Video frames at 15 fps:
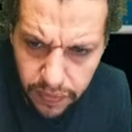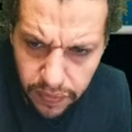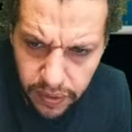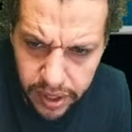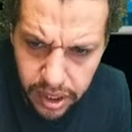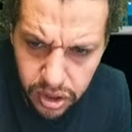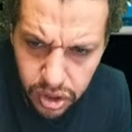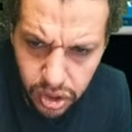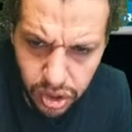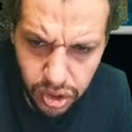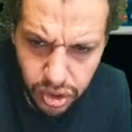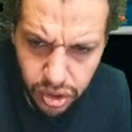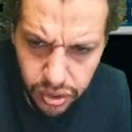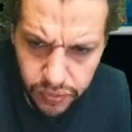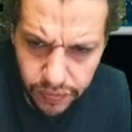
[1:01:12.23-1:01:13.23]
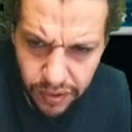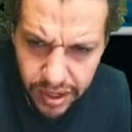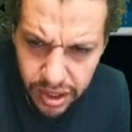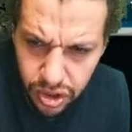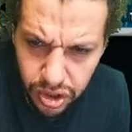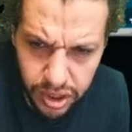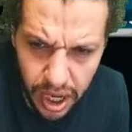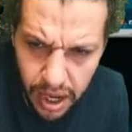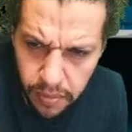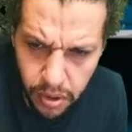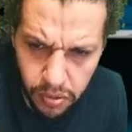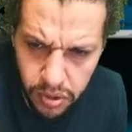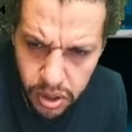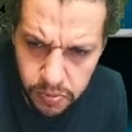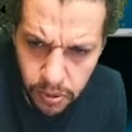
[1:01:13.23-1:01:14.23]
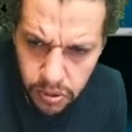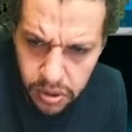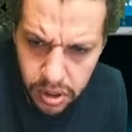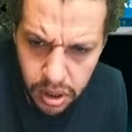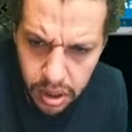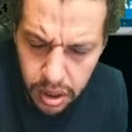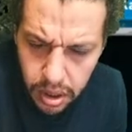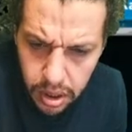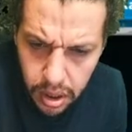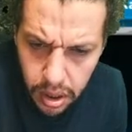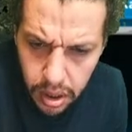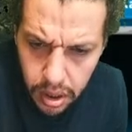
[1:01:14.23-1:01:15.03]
Flish Flish Gaming was posting